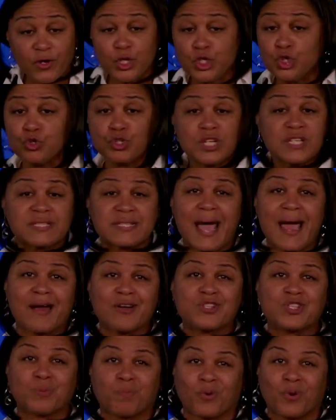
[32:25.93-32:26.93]
you desire
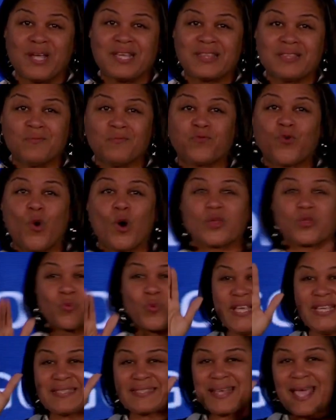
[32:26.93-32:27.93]
to bring them forth,
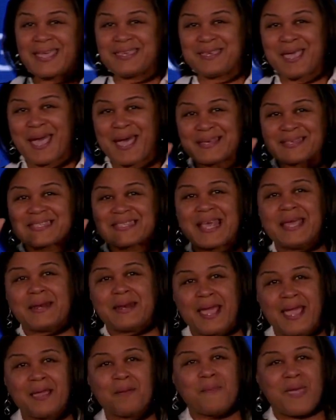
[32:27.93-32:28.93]
we say yes and
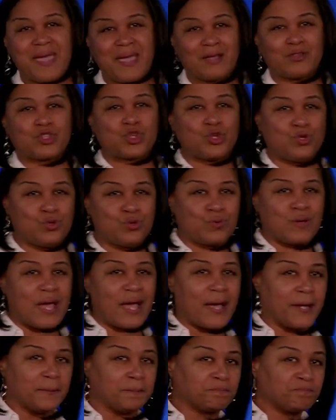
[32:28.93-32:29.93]
amen to you,
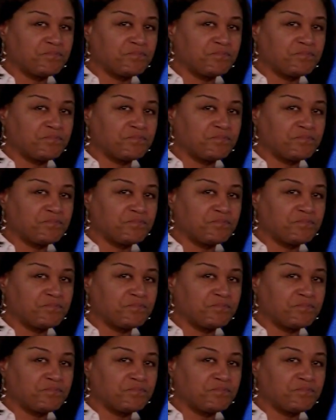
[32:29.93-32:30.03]
God.